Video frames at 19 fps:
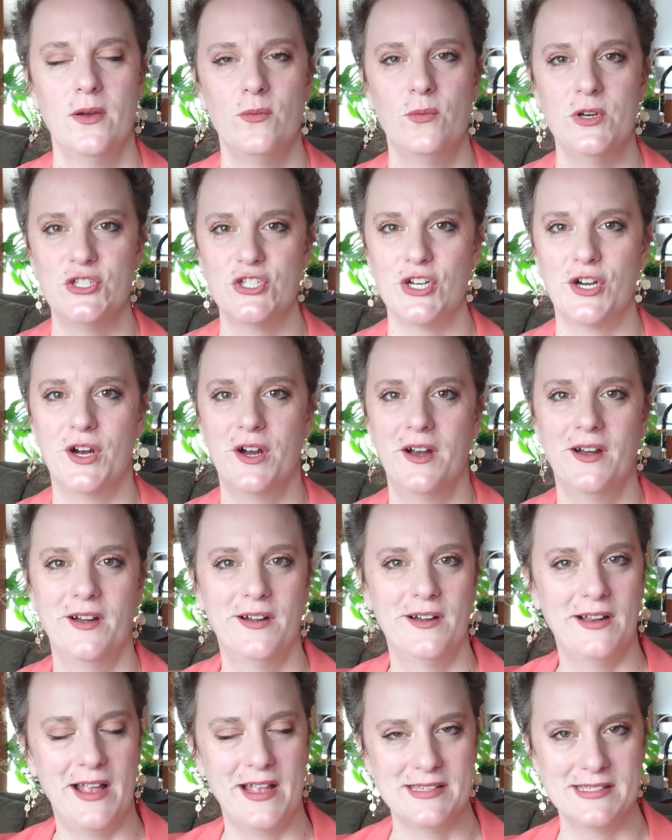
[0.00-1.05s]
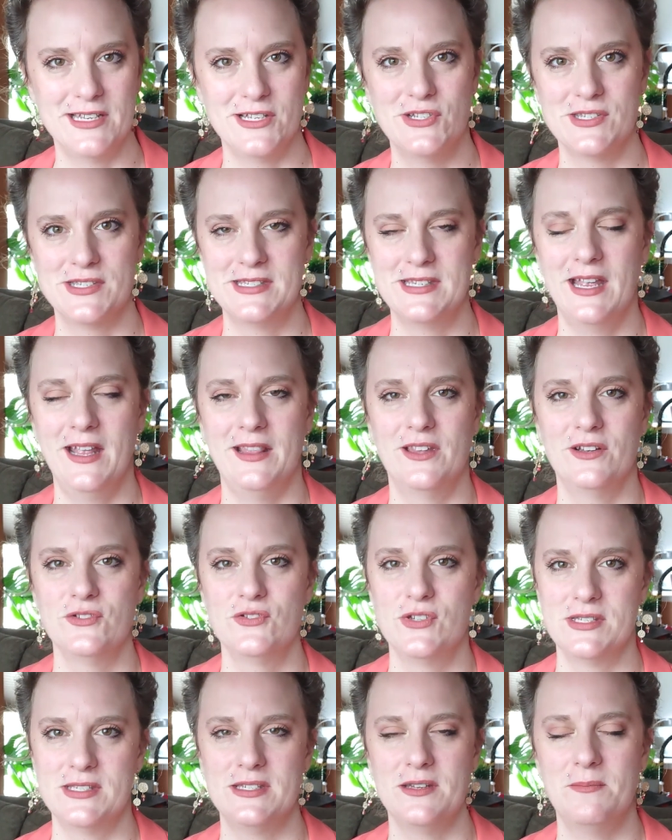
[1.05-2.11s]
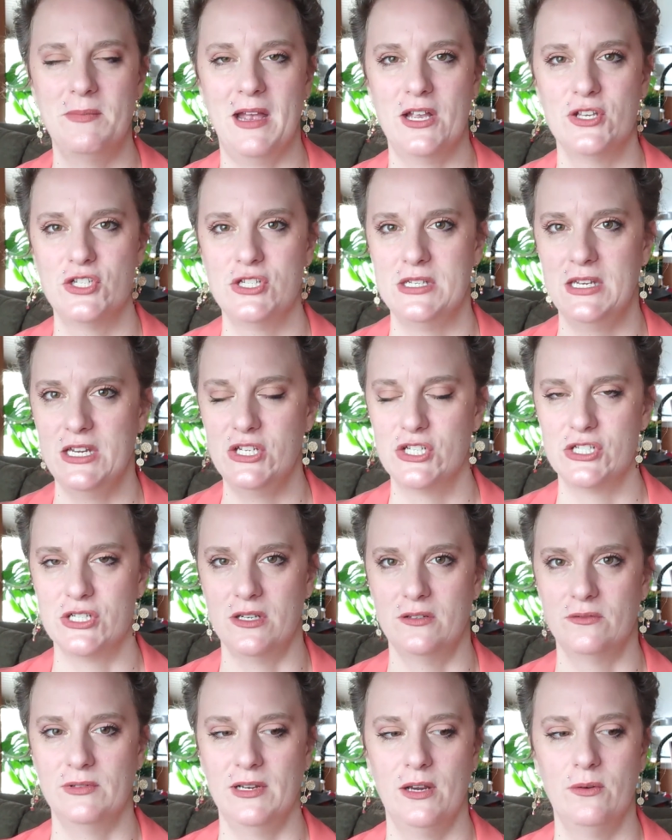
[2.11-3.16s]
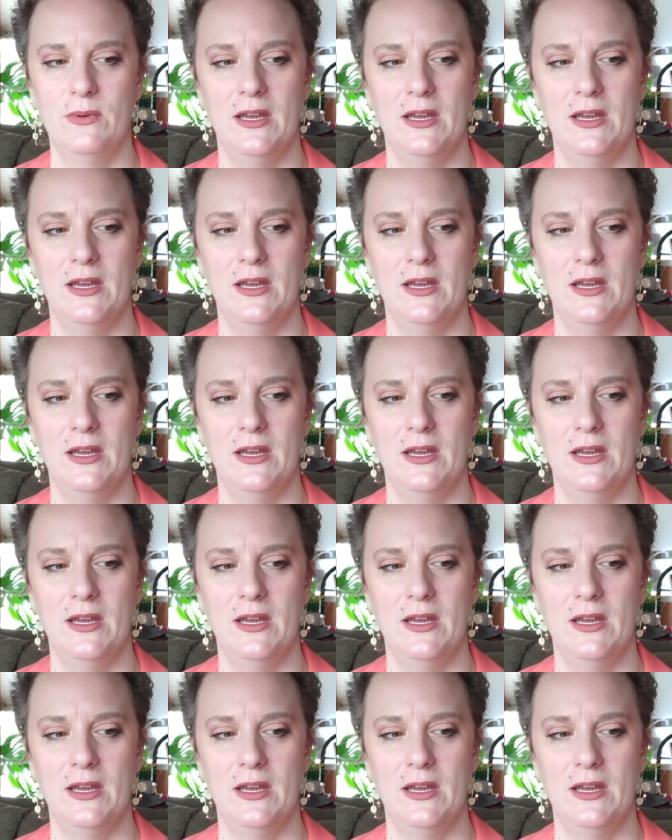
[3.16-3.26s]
which are, as I just said, they're just imagination, right?